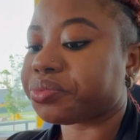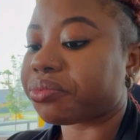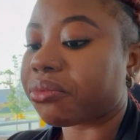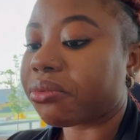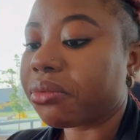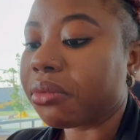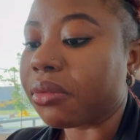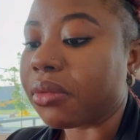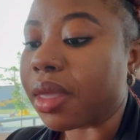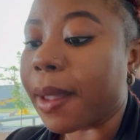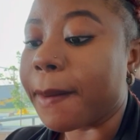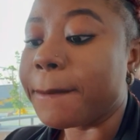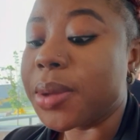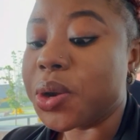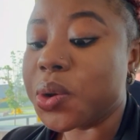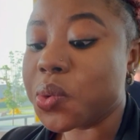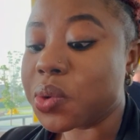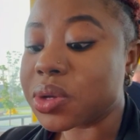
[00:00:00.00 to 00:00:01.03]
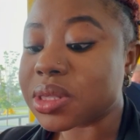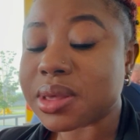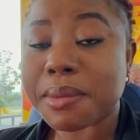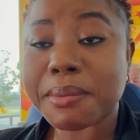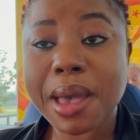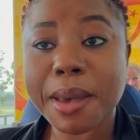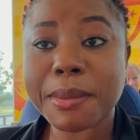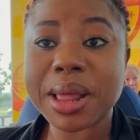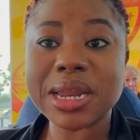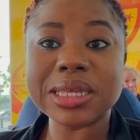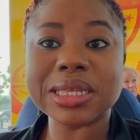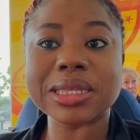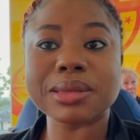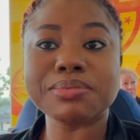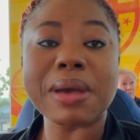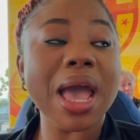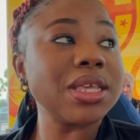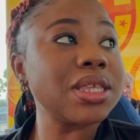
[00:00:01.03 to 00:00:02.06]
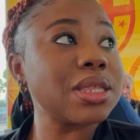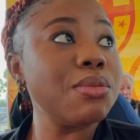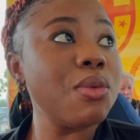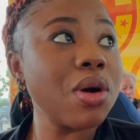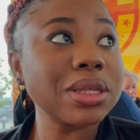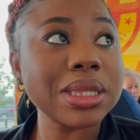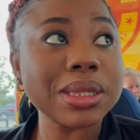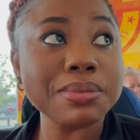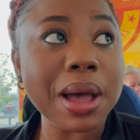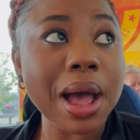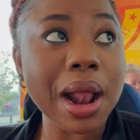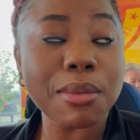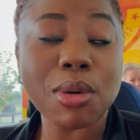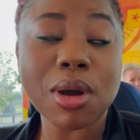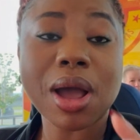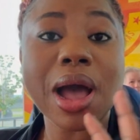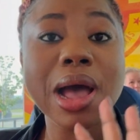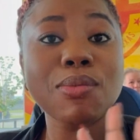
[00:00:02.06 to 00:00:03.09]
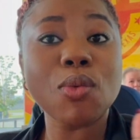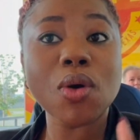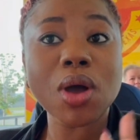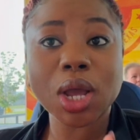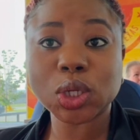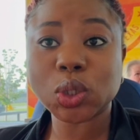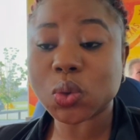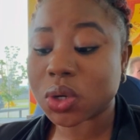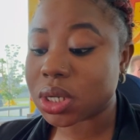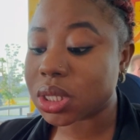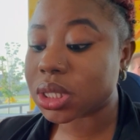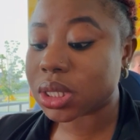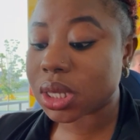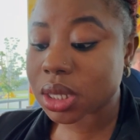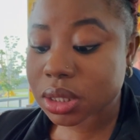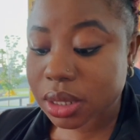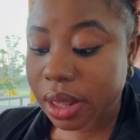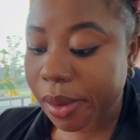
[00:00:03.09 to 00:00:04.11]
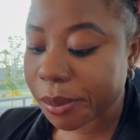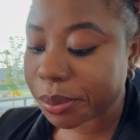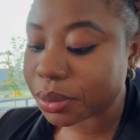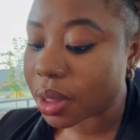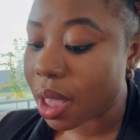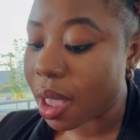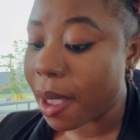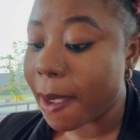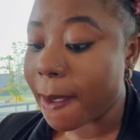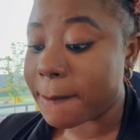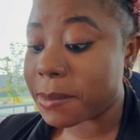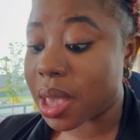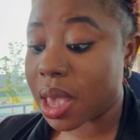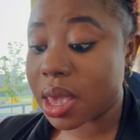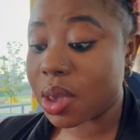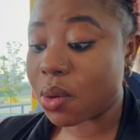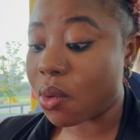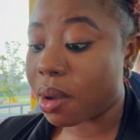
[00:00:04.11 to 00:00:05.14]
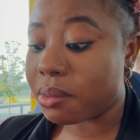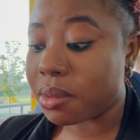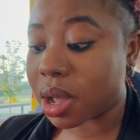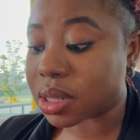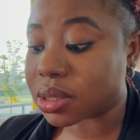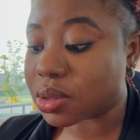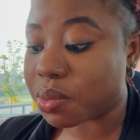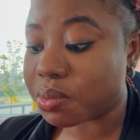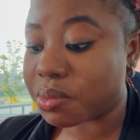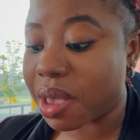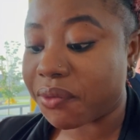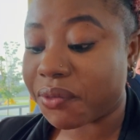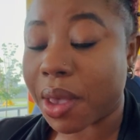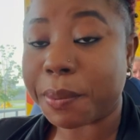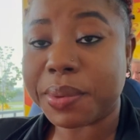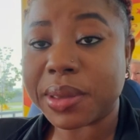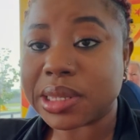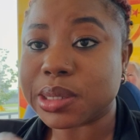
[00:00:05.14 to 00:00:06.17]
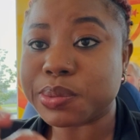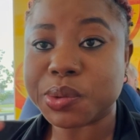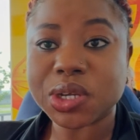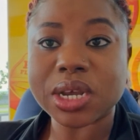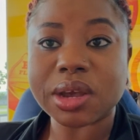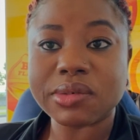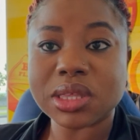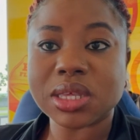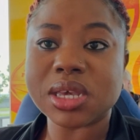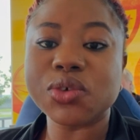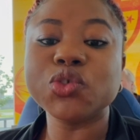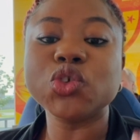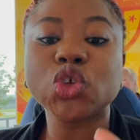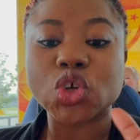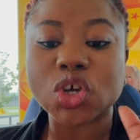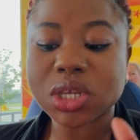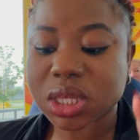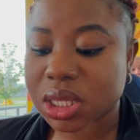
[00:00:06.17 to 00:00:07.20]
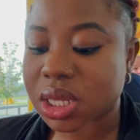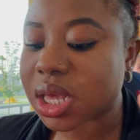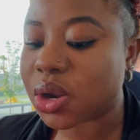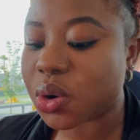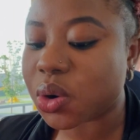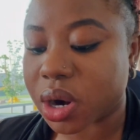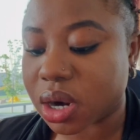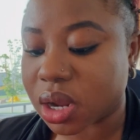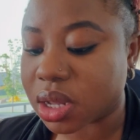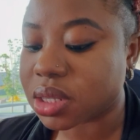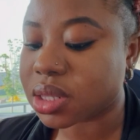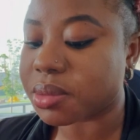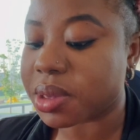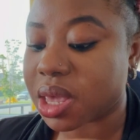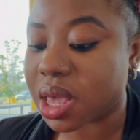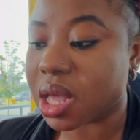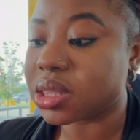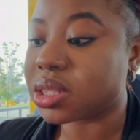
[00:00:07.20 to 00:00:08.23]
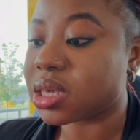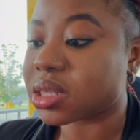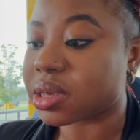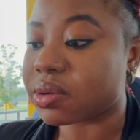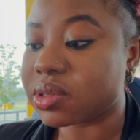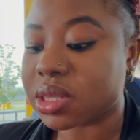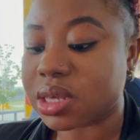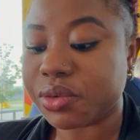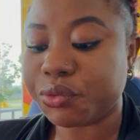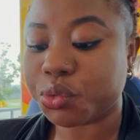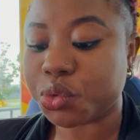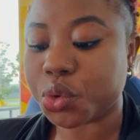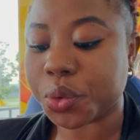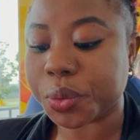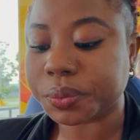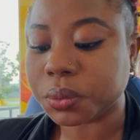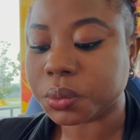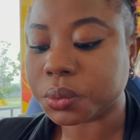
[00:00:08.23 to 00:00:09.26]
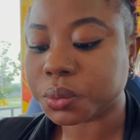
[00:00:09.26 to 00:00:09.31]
I know some of my belly, my stomach small. But I'm going to show the things them. I eat one bag of something. I feel pinch everything just in order so I can taste everything. You know?